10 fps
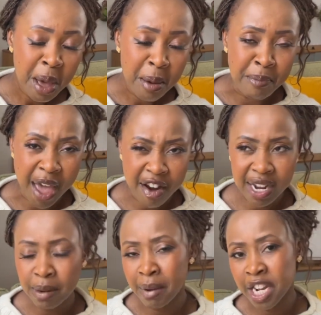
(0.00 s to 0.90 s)
Bearing
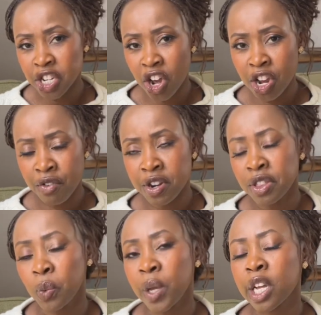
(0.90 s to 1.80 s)
in mind, earlier on in
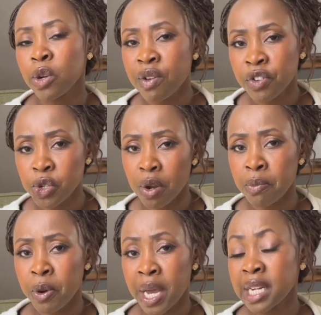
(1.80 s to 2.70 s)
the week, Louis Vuitton
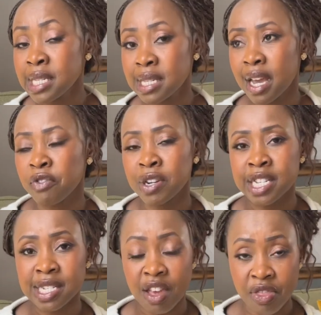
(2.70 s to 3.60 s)
Moet Hennessy had
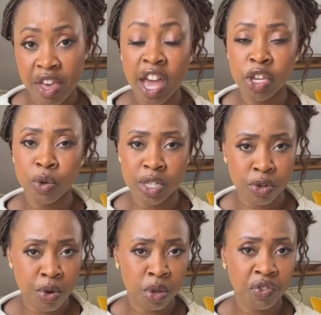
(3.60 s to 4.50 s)
released their US
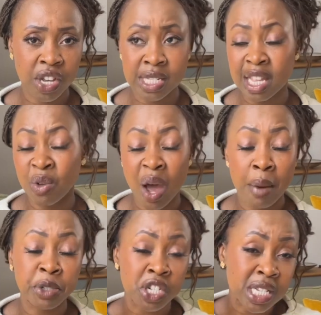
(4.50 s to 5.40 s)
growth figures and they were
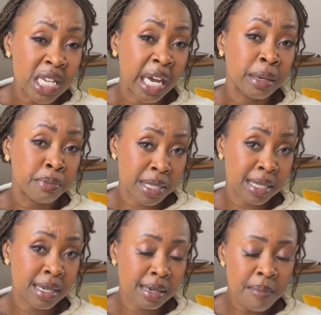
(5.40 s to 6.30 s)
up just
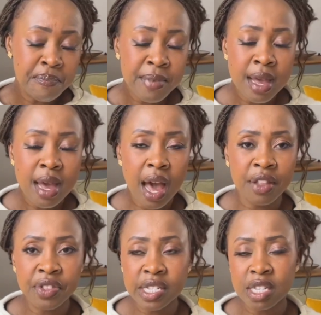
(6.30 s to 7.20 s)
9%.
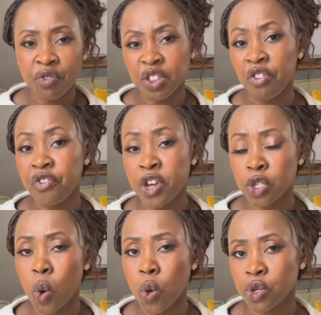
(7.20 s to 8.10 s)
And this is for the first
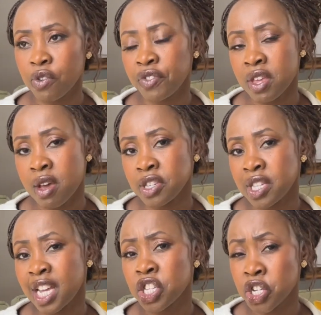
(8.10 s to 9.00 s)
quarter of the year, so
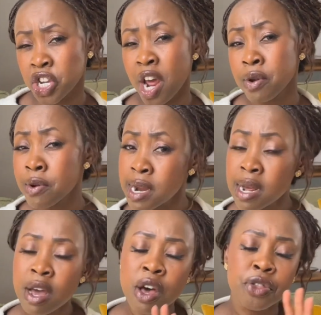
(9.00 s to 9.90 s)
that's January
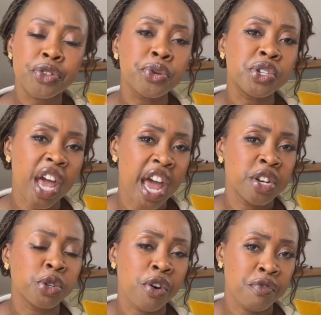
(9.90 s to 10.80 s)
through to
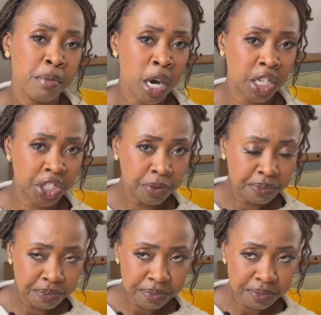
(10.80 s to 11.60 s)
end of March.